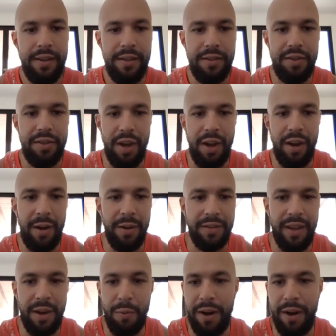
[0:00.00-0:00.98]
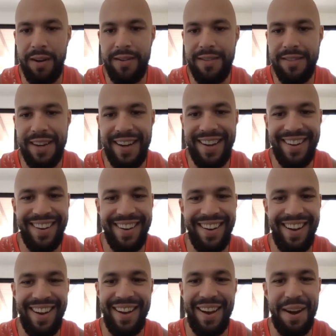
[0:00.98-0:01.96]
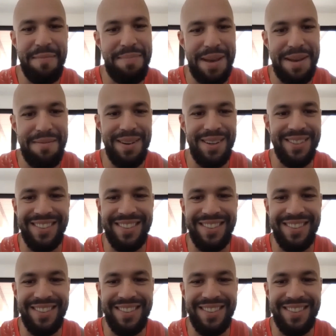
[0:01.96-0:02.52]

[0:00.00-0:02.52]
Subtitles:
So I was like, well, I got to pay bills now.